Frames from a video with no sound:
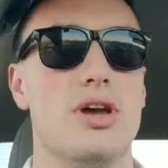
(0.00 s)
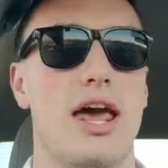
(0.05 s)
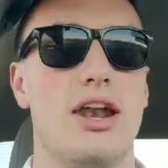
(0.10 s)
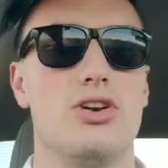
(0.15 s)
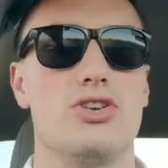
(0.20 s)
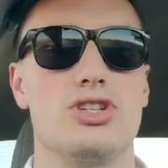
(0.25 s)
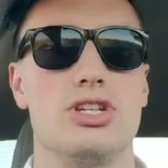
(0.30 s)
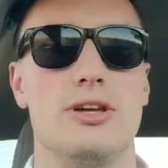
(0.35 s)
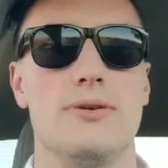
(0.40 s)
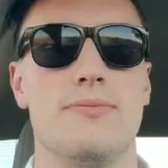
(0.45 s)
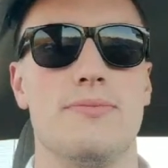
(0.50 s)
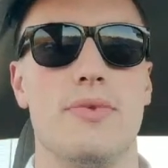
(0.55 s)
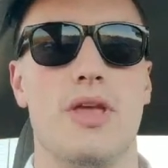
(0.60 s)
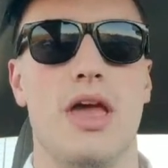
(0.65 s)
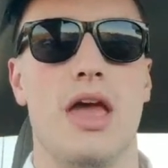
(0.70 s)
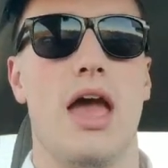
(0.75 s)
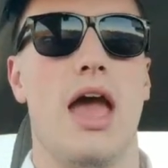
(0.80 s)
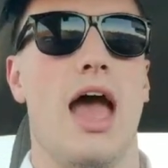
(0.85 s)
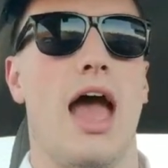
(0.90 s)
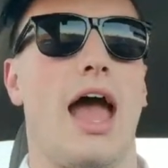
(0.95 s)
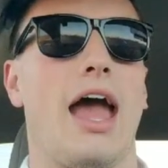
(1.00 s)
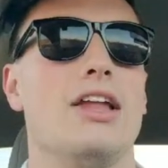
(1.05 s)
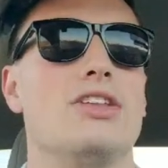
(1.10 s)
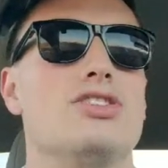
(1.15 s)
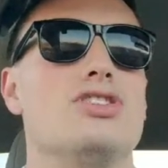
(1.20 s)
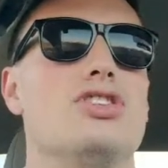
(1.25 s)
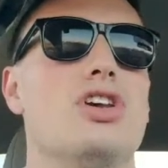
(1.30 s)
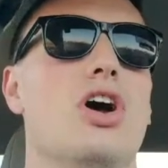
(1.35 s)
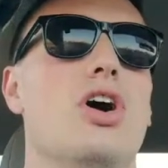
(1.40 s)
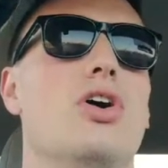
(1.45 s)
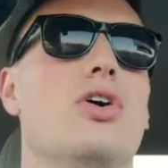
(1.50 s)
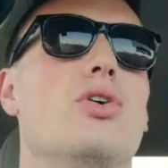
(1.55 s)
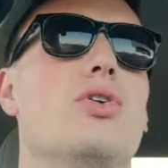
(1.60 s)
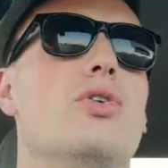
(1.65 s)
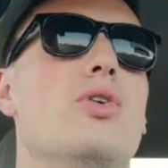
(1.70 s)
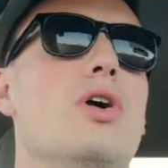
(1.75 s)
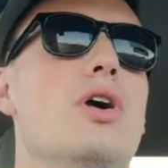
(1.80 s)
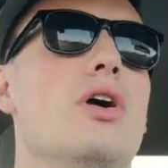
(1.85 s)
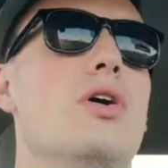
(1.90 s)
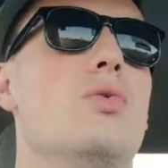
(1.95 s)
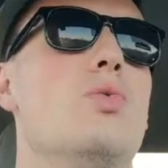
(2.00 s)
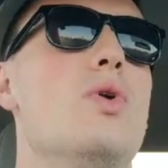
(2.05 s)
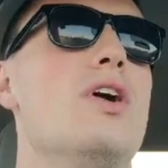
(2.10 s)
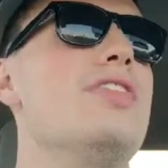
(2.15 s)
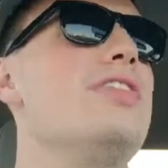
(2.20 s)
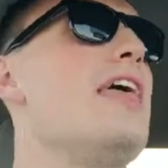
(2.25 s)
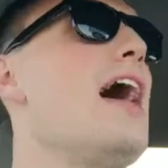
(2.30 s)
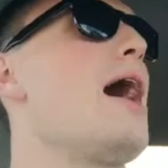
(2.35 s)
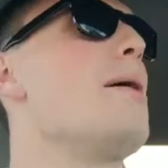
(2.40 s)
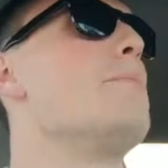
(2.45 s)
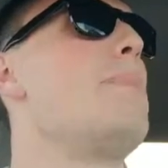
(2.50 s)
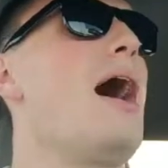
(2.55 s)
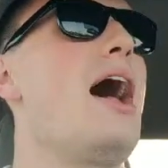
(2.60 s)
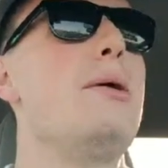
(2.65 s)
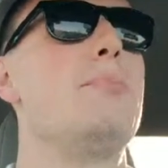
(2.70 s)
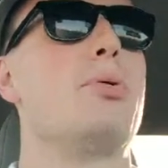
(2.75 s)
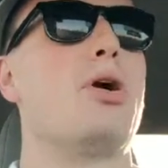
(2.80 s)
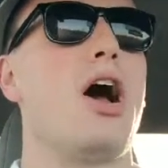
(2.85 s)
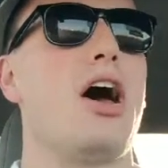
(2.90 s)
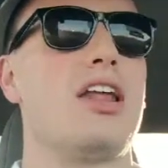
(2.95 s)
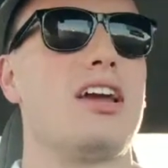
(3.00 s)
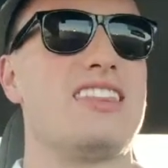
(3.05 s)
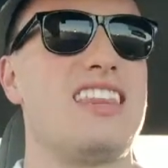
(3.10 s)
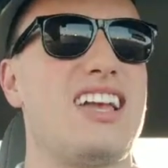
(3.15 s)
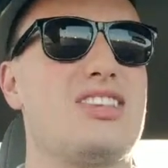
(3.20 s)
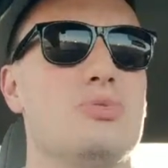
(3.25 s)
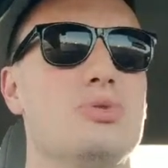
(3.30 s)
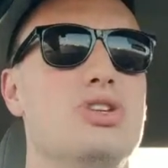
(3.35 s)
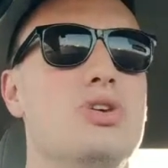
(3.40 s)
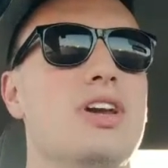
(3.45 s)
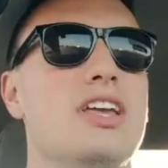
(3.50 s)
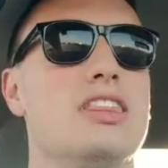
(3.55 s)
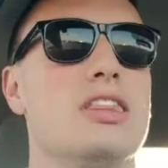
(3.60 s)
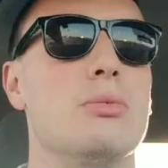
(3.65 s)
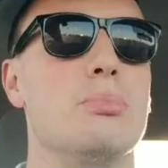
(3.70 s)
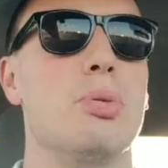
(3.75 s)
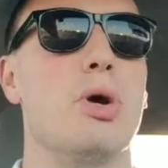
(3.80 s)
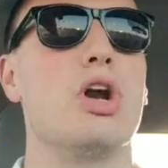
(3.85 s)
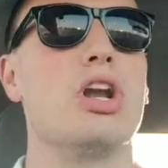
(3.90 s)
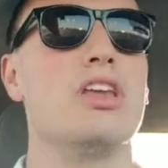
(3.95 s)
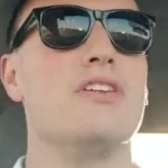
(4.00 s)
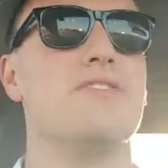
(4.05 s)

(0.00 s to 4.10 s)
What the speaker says: energy. And so with that byproduct, that's when you get the burning